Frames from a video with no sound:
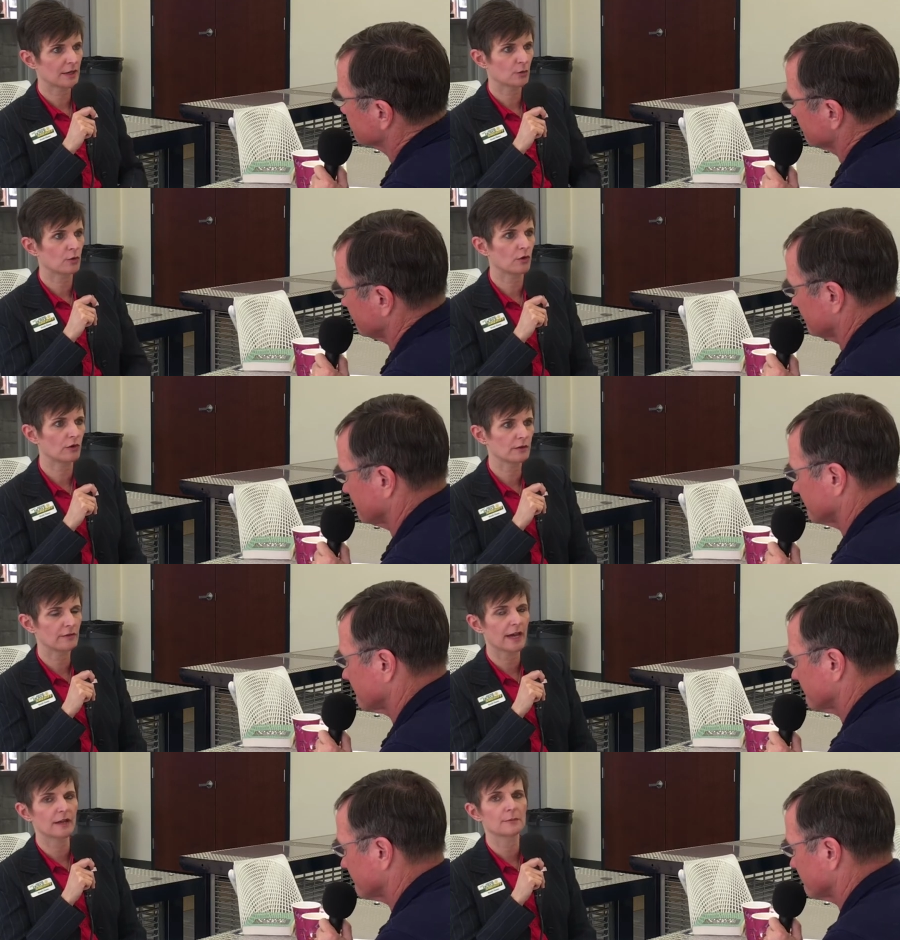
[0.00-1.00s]
Speaker 1: kind of rural
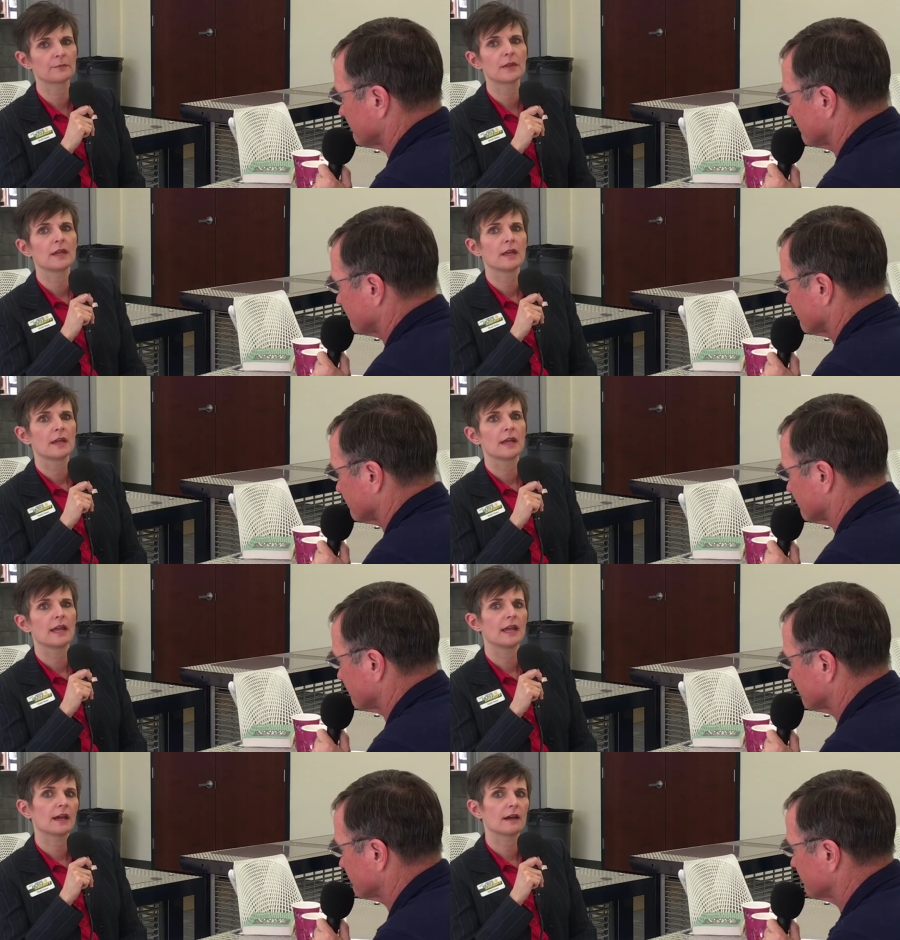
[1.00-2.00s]
Nevada.
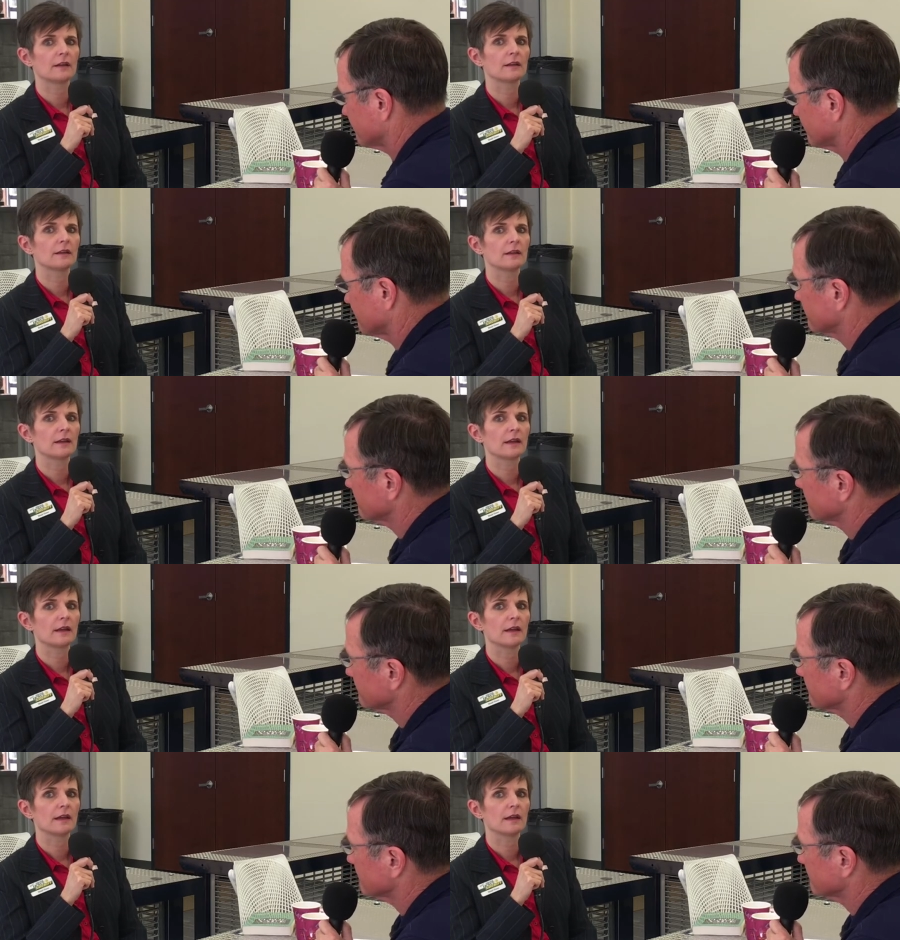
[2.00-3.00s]
And
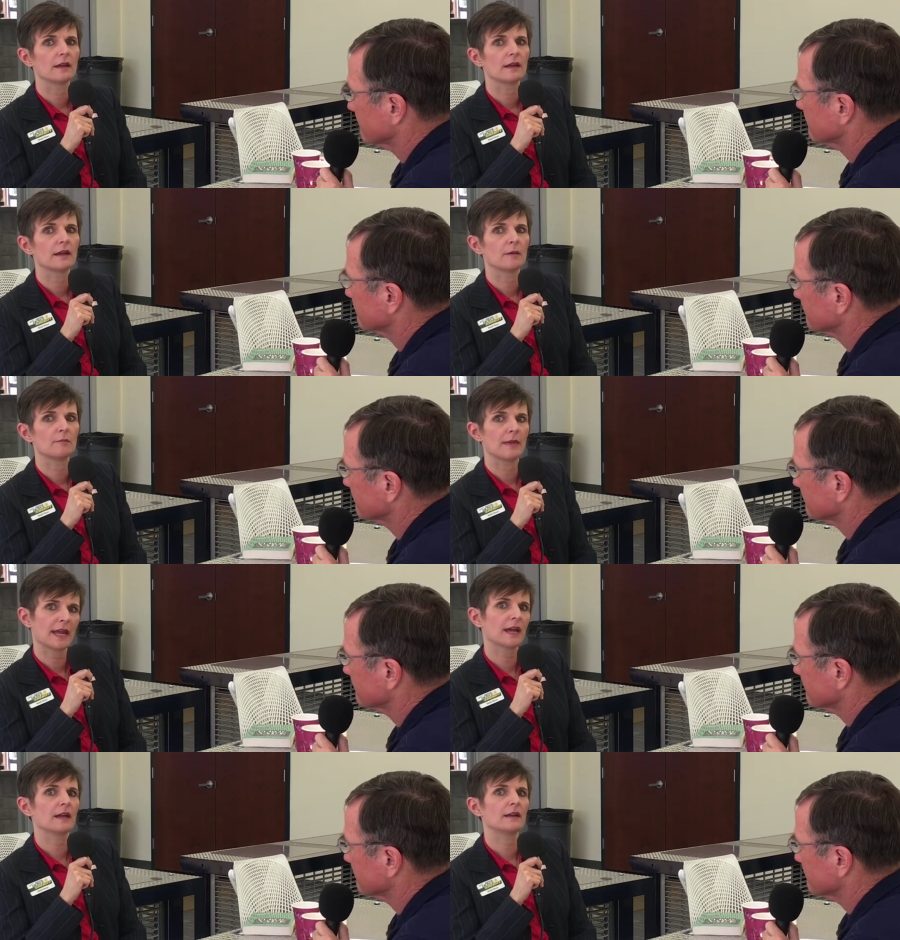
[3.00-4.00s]
a
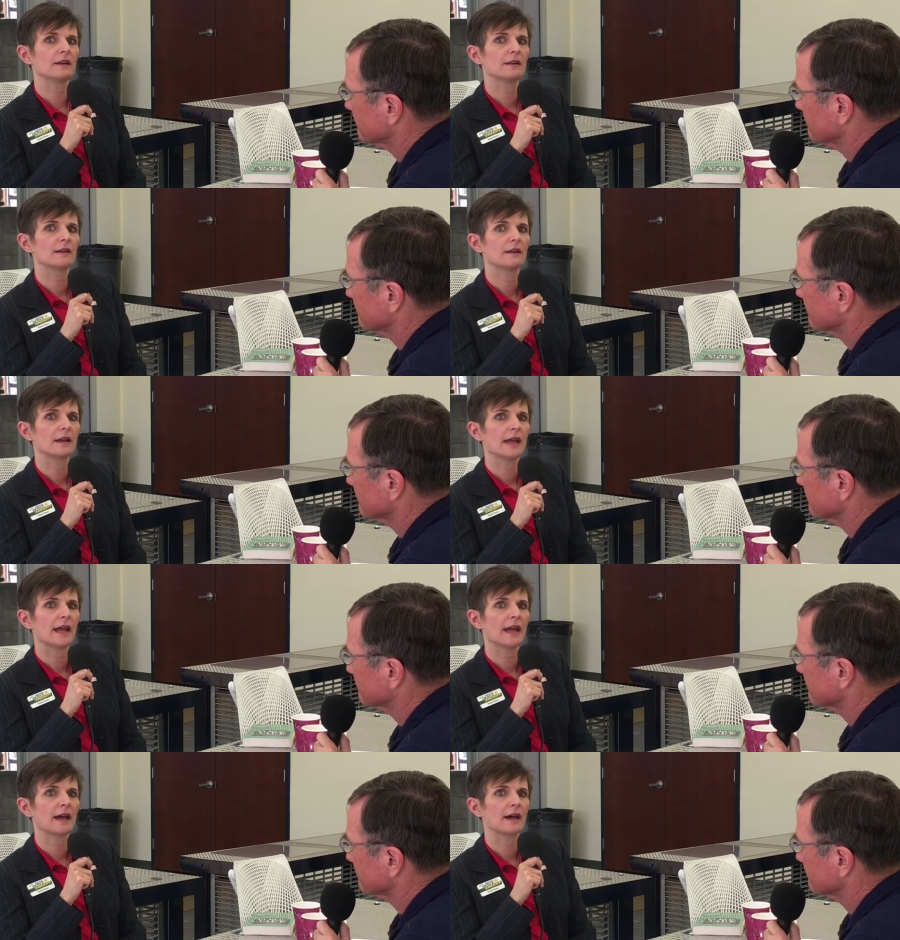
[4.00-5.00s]
man
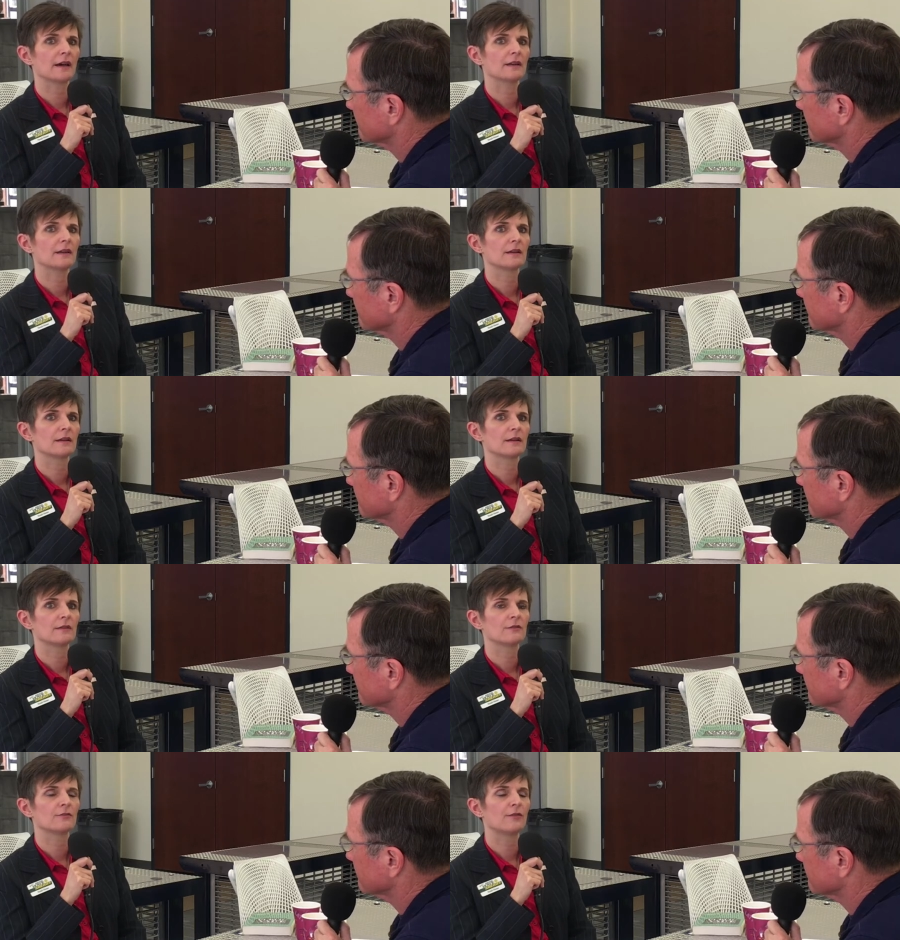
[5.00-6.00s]
had
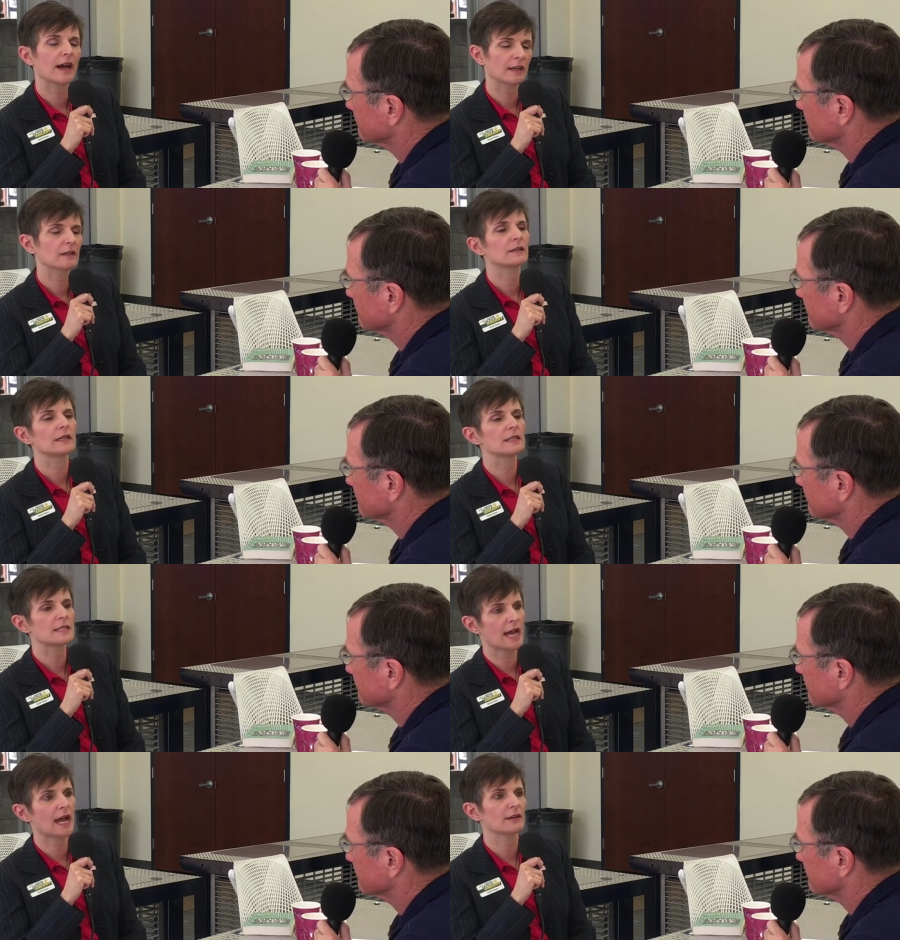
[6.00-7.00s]
violently
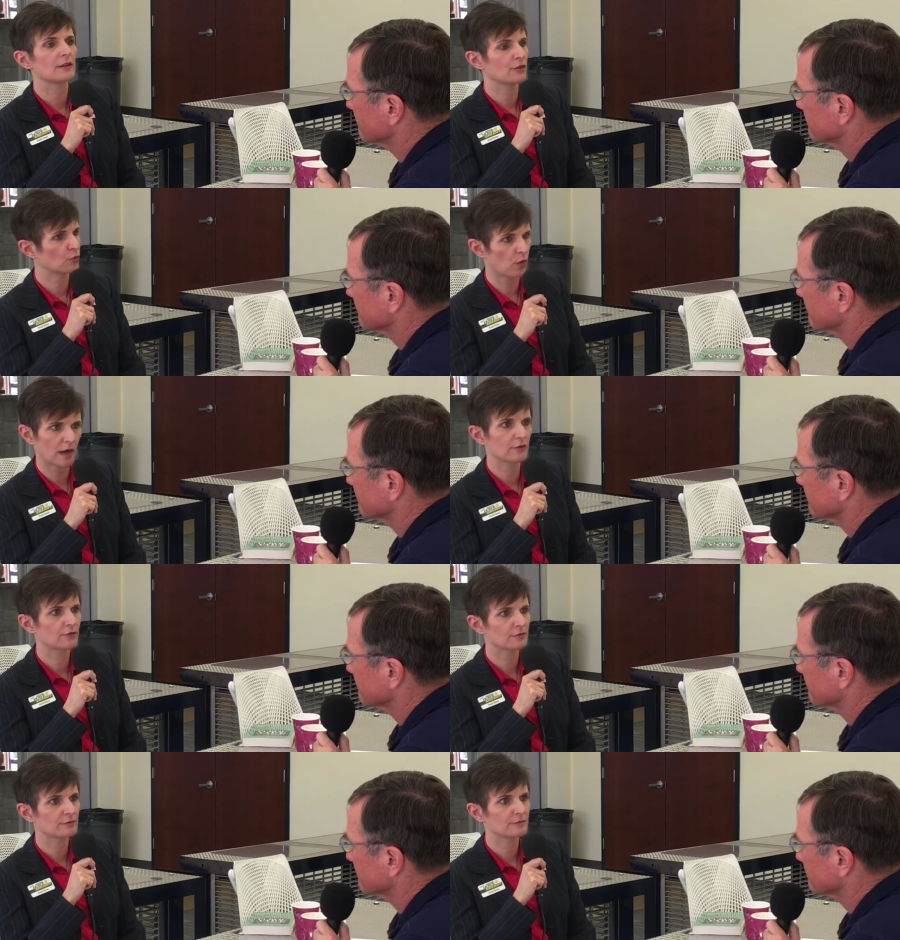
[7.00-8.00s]
attacked his
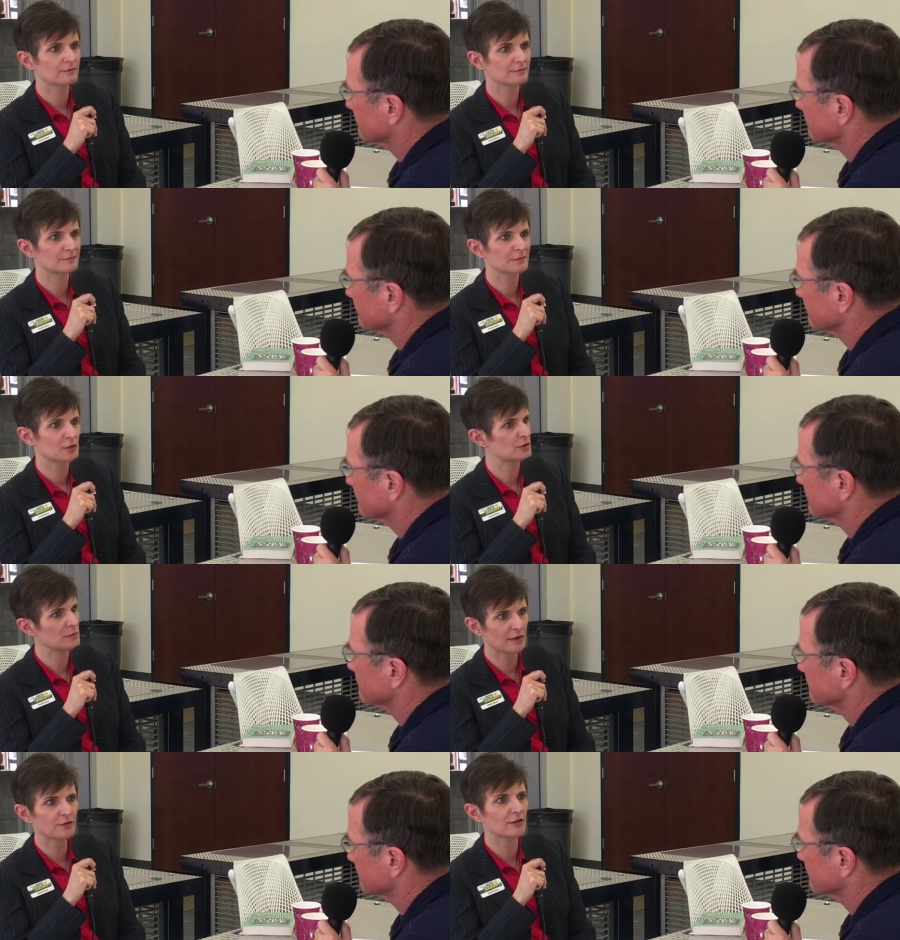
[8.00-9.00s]
wife. So,
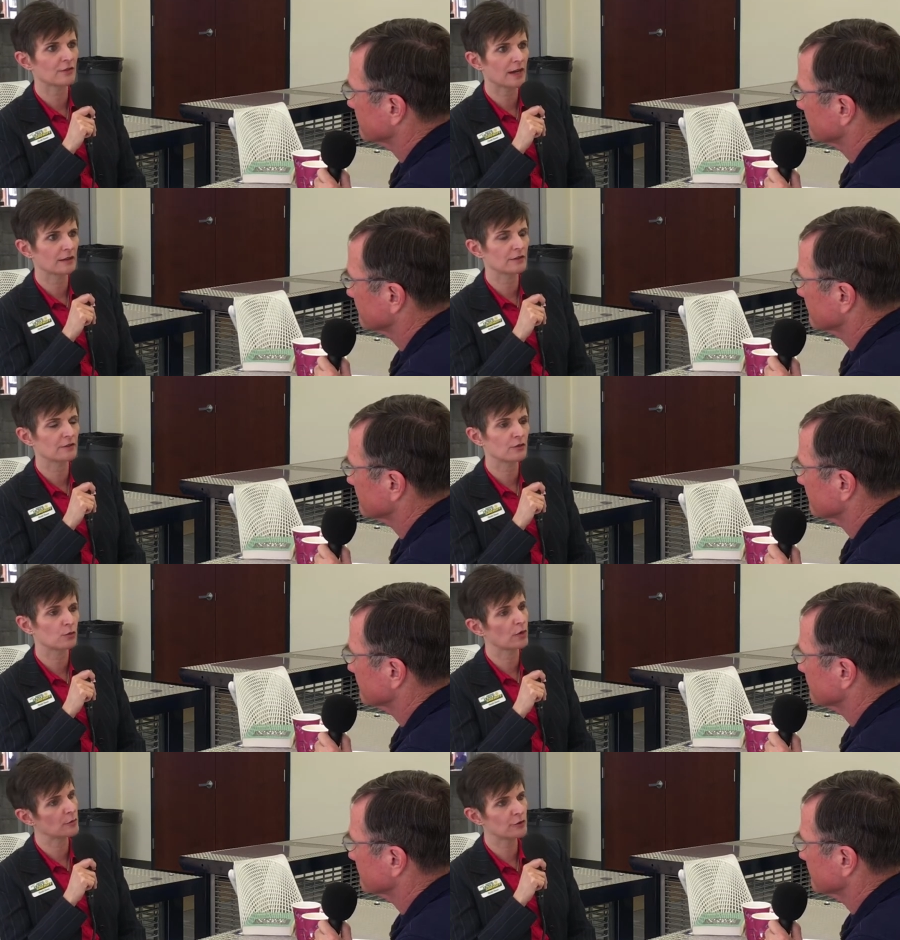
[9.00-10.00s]
domestic violence
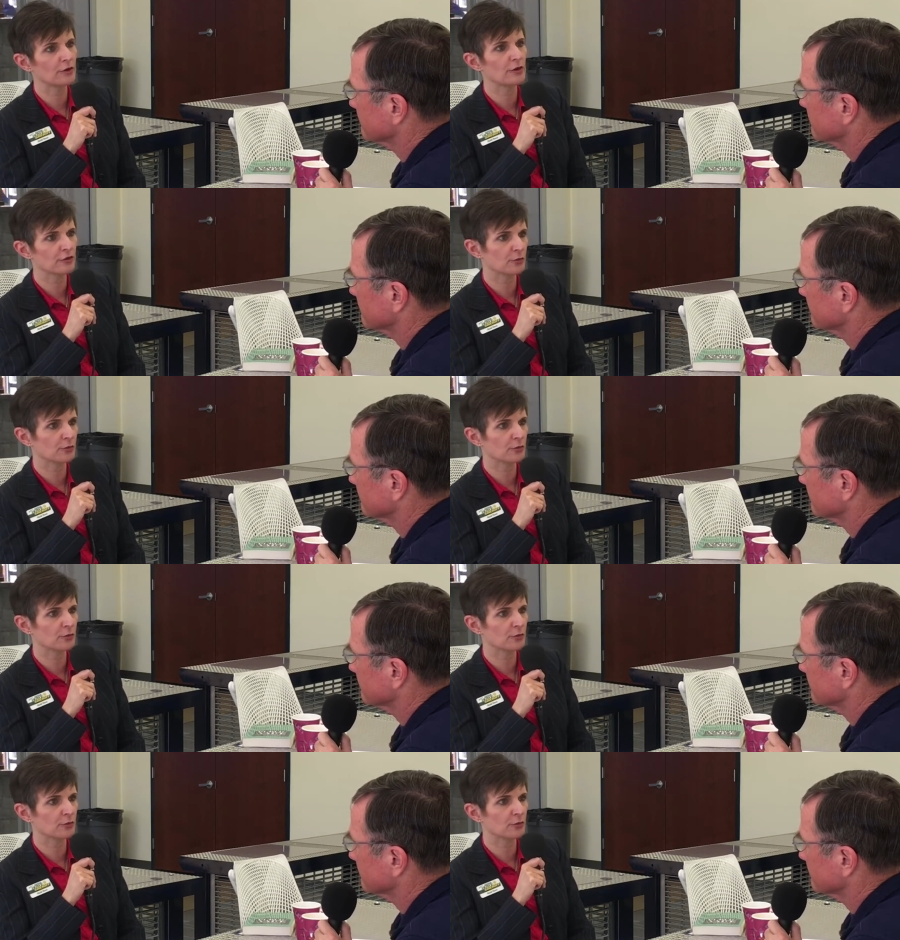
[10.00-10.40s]
ruptured her